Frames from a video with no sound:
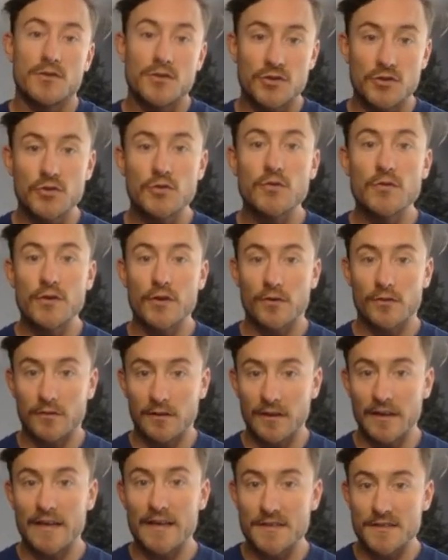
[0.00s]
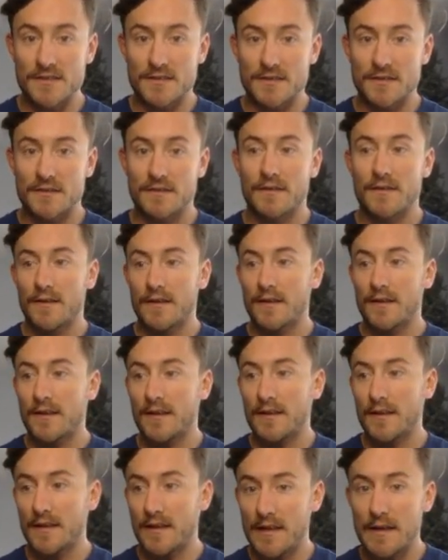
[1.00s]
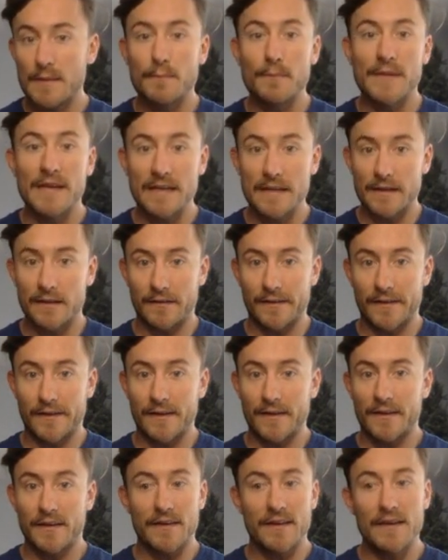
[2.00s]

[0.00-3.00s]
to your list immediately.